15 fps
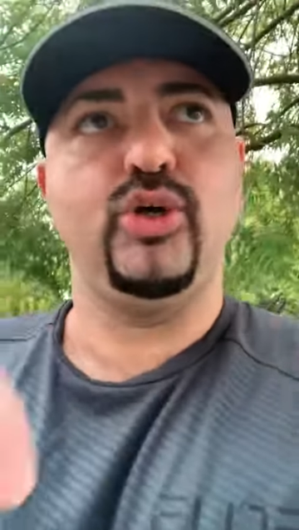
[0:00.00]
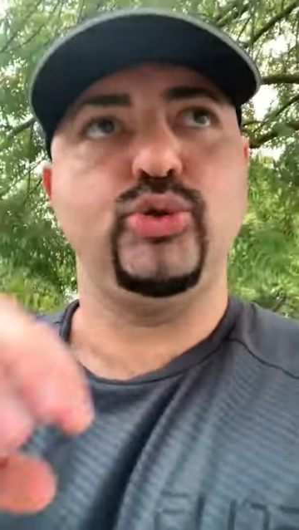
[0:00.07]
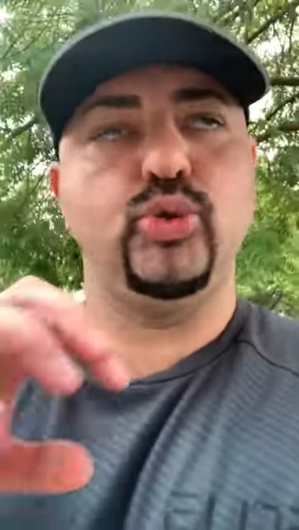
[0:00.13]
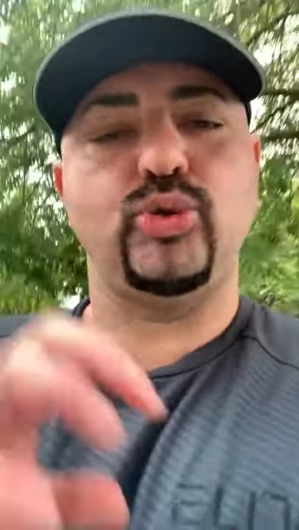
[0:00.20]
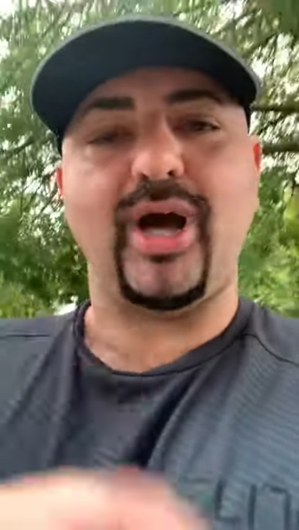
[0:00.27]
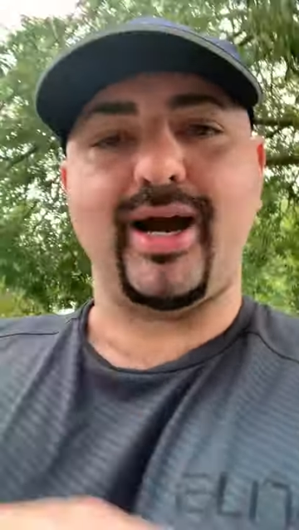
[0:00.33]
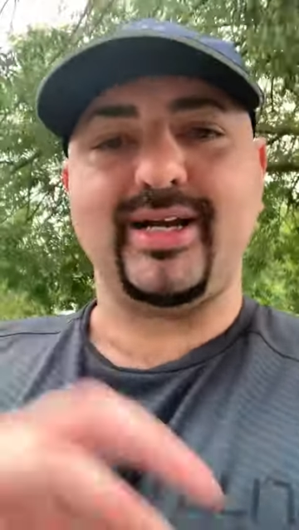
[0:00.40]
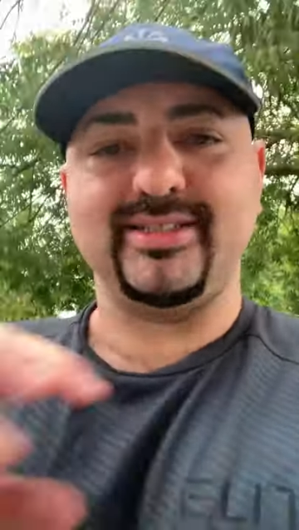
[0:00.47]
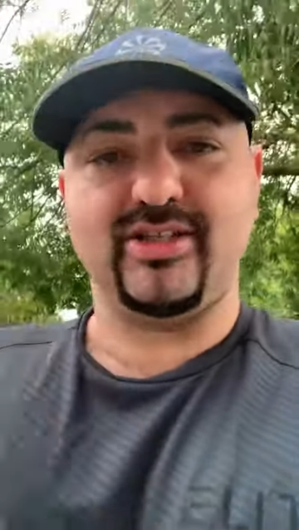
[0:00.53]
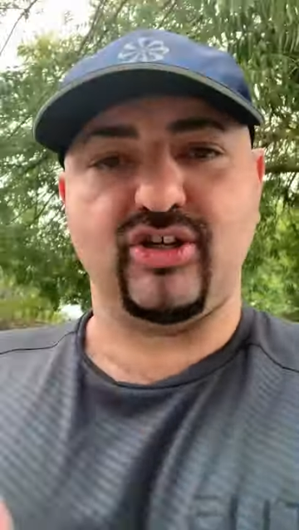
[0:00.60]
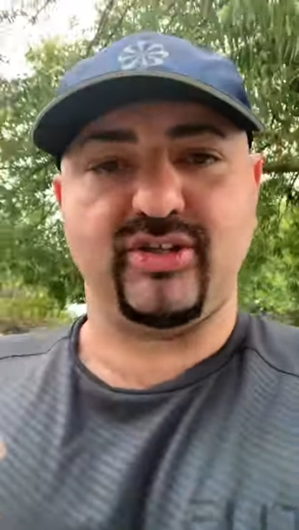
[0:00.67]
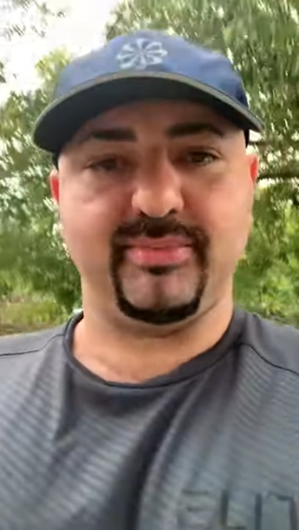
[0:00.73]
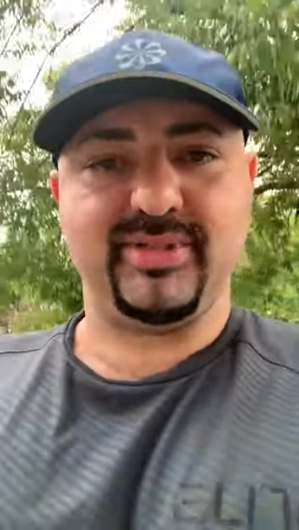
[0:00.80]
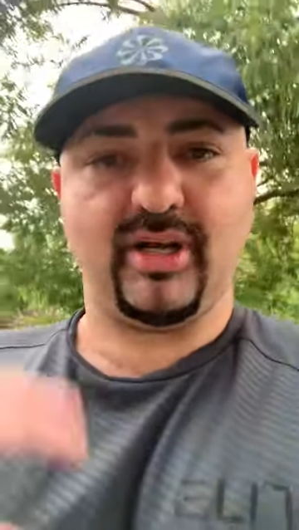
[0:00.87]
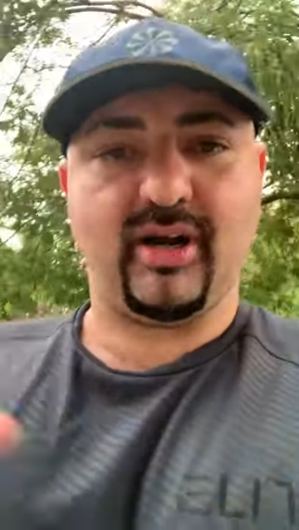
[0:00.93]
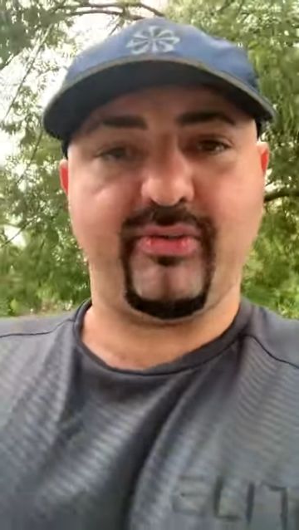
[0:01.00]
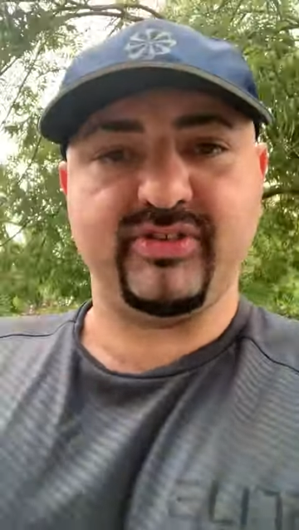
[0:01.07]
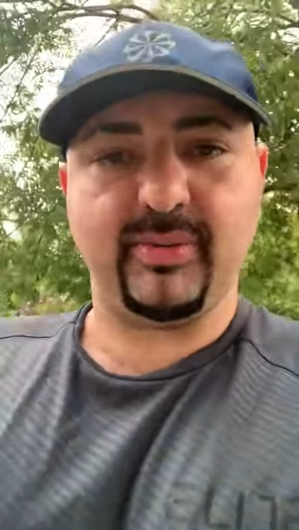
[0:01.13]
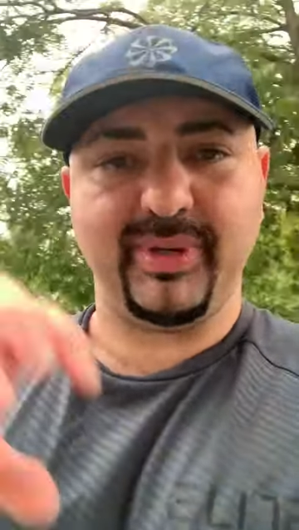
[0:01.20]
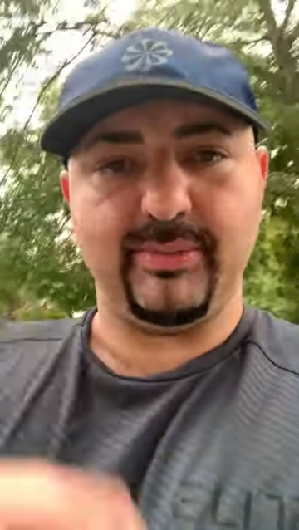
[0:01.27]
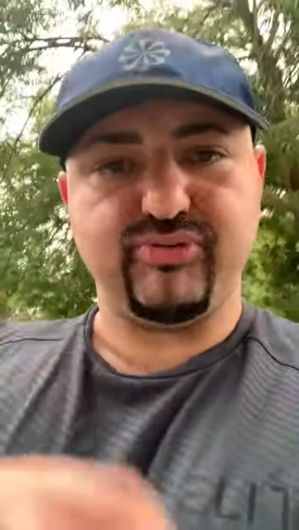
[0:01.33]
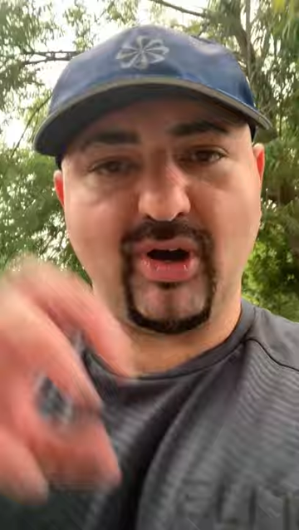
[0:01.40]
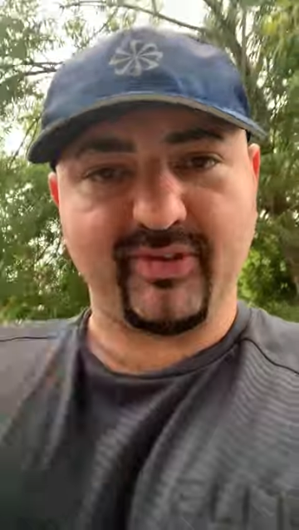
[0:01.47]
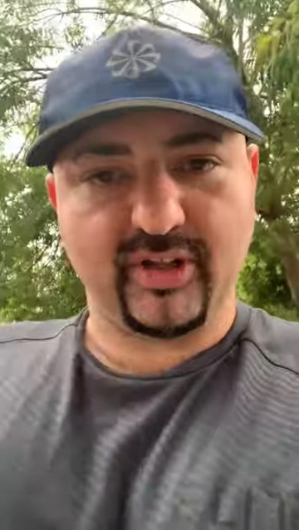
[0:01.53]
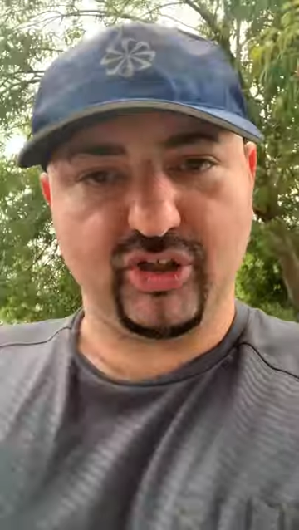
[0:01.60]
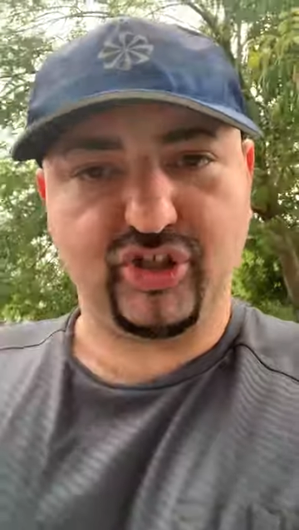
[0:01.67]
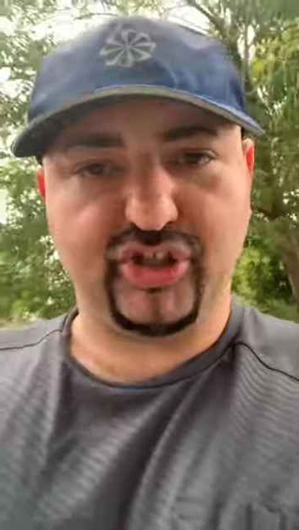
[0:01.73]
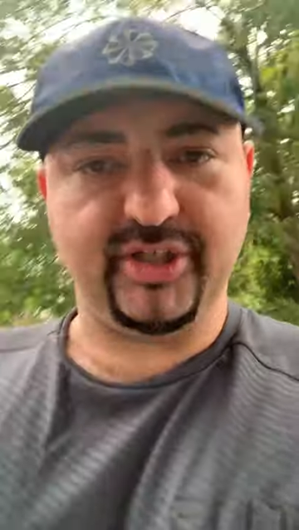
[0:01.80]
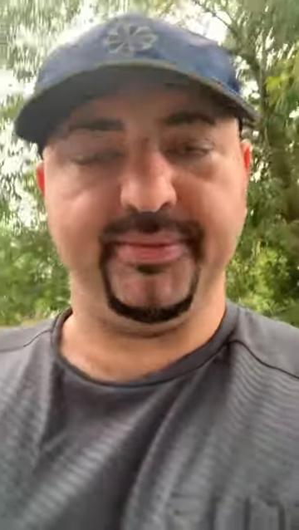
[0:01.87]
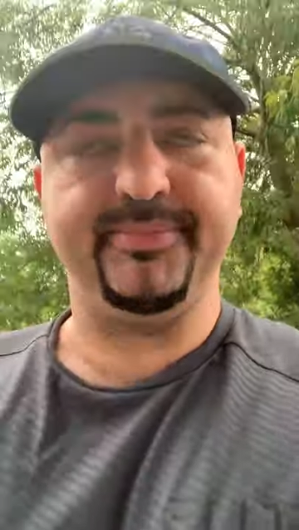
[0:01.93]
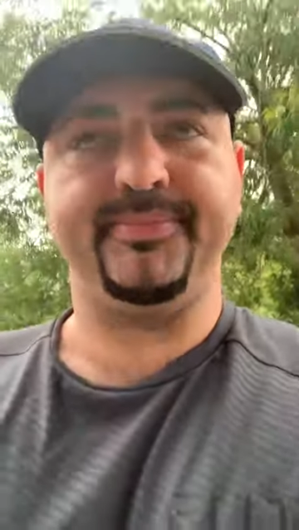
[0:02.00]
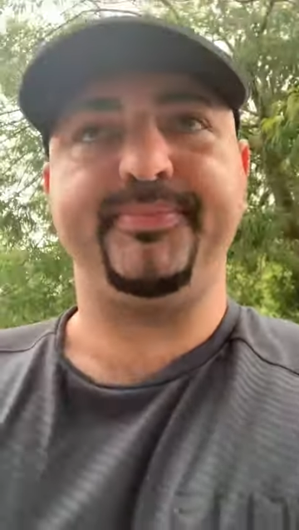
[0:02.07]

do not consider themselves to be privileged.